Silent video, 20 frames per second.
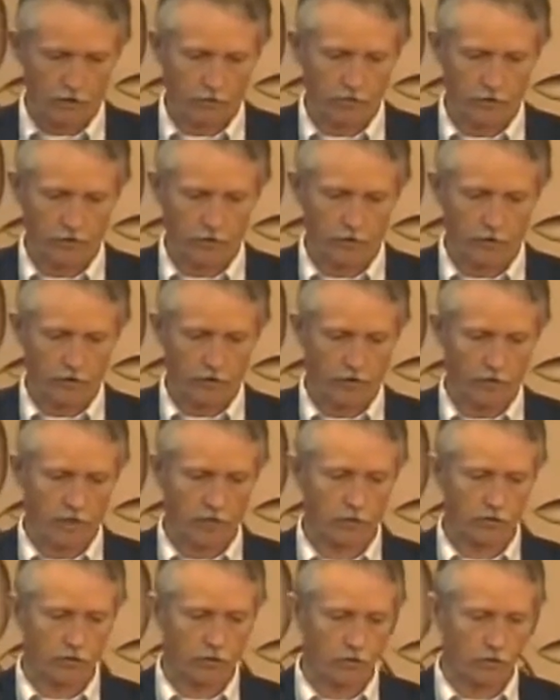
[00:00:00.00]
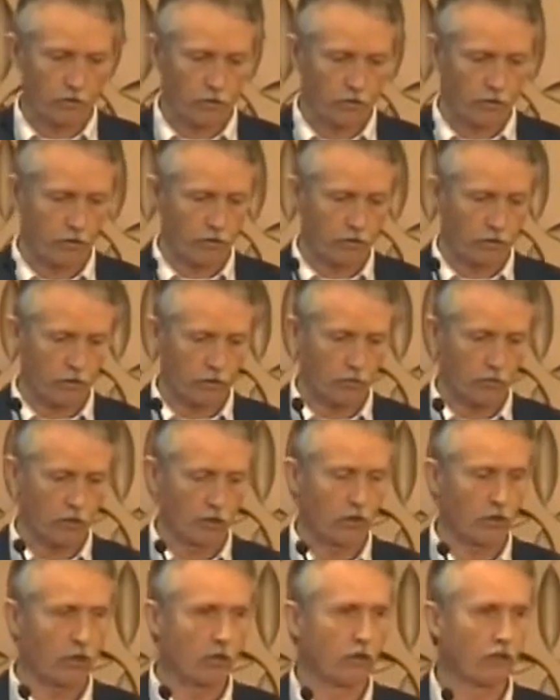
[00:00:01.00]
of either the electric or the thermal
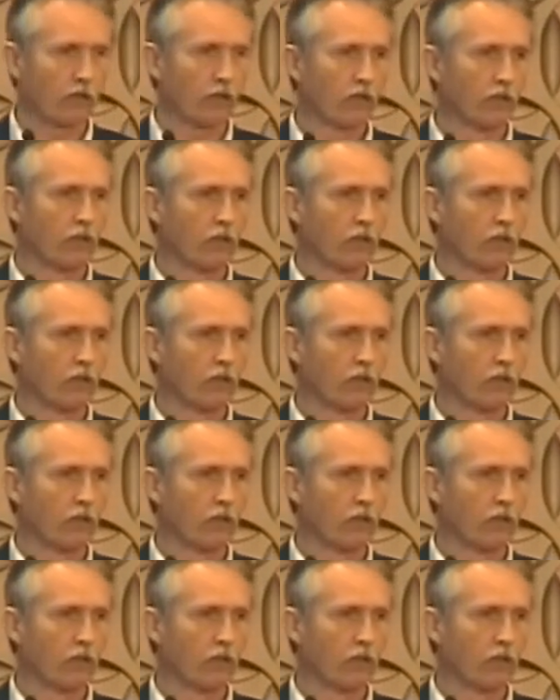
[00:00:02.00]
load.